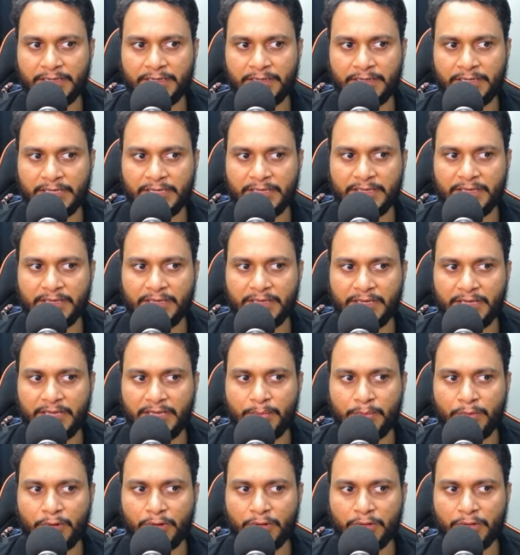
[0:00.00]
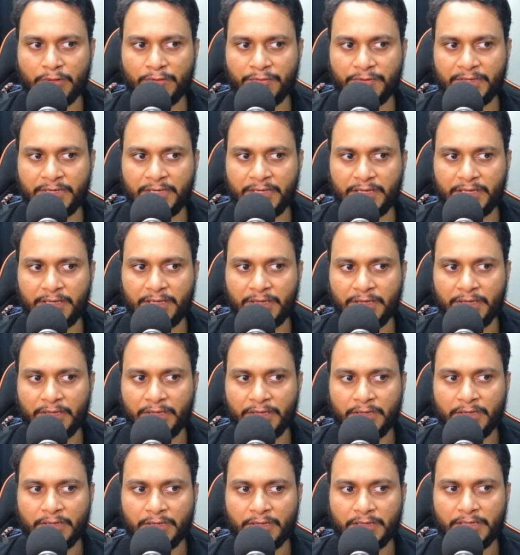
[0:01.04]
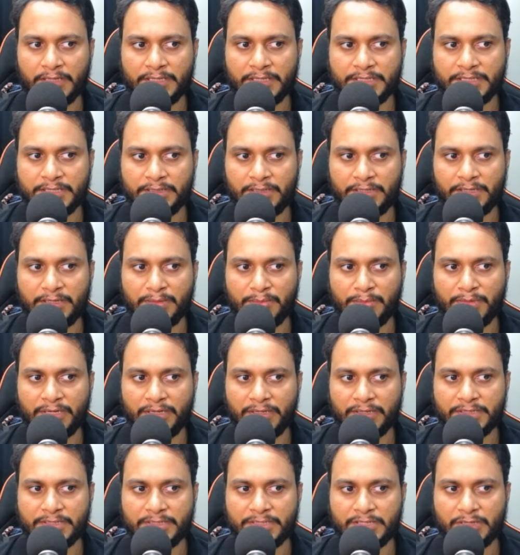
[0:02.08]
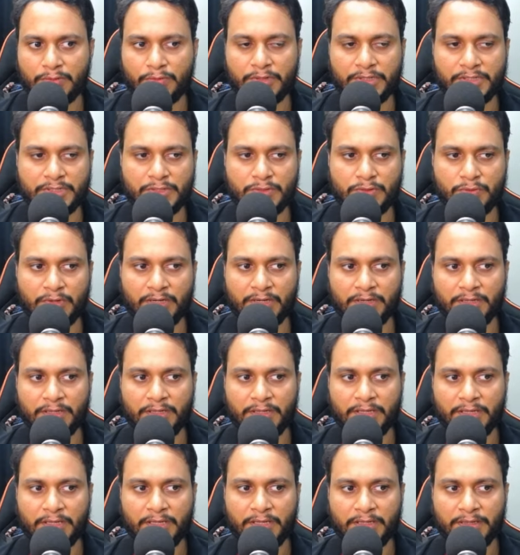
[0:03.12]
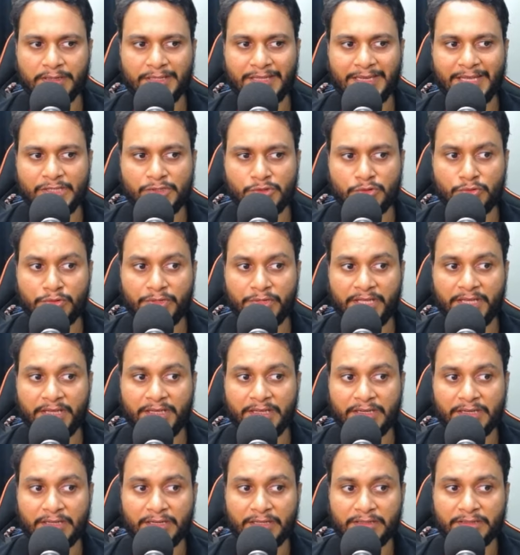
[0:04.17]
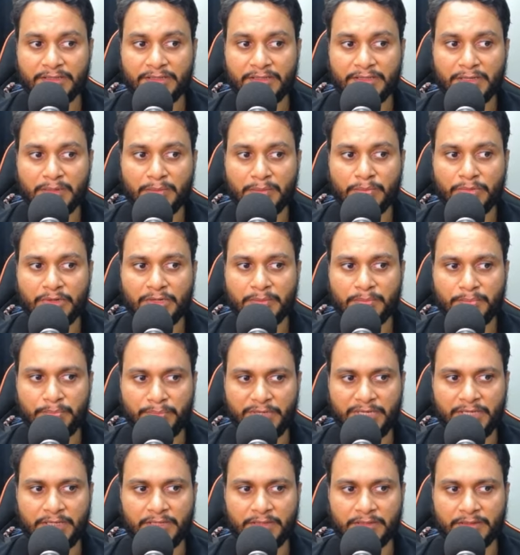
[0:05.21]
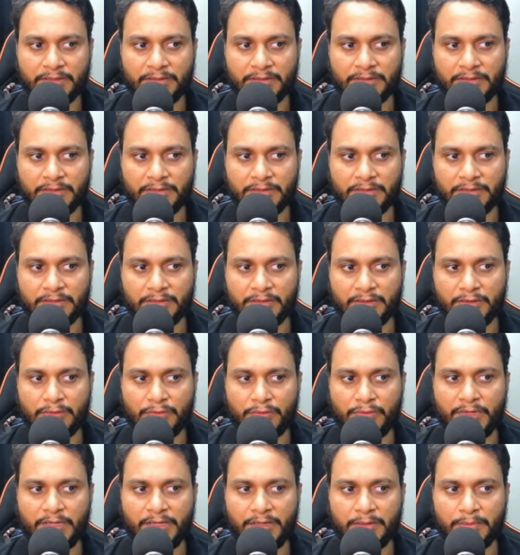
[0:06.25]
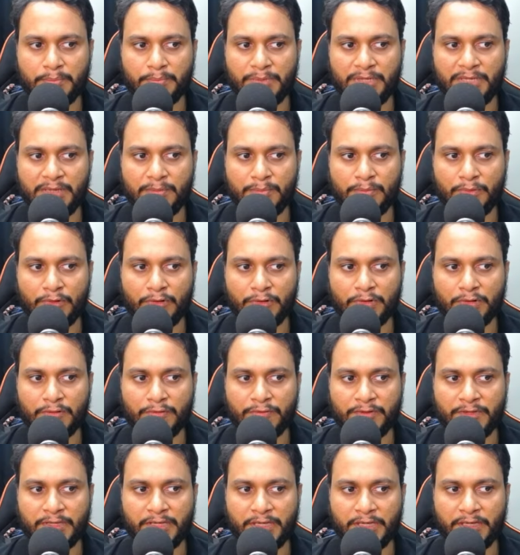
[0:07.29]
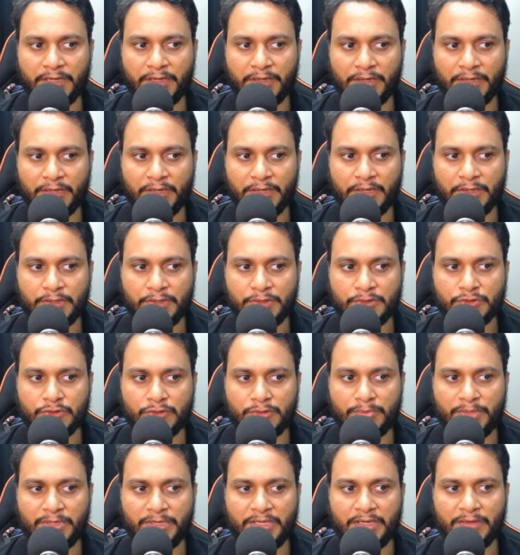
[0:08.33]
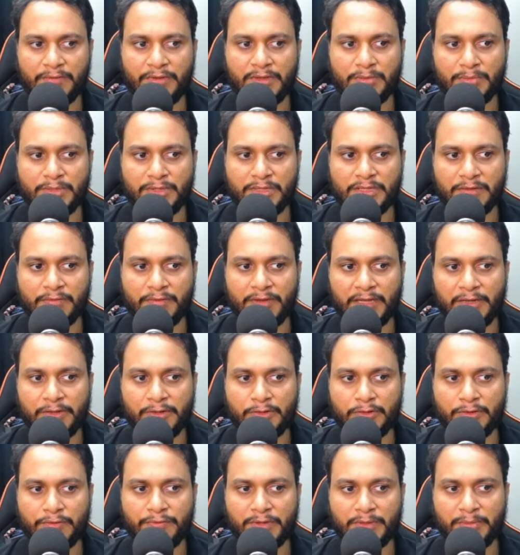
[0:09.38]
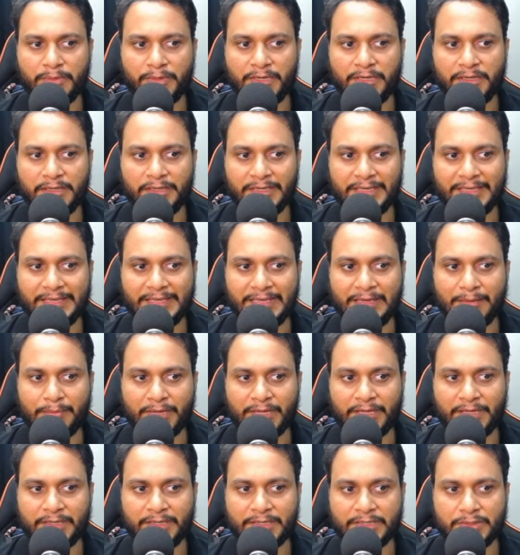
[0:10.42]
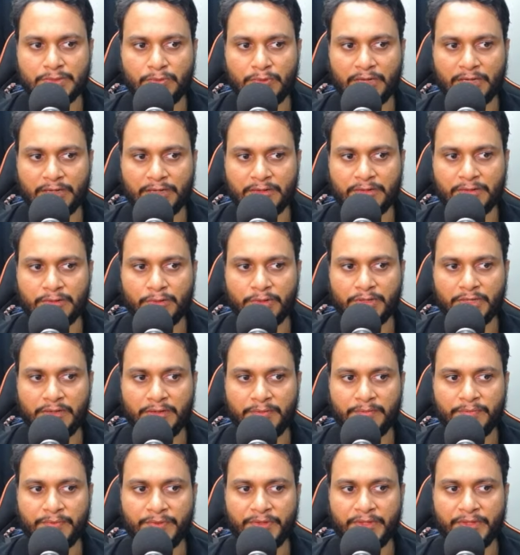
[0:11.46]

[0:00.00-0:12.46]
taking a mod of k, let's say the remainder is equals to 1, then I should take another number b, where b mod of k should be giving me the value of remainder k minus 1, okay?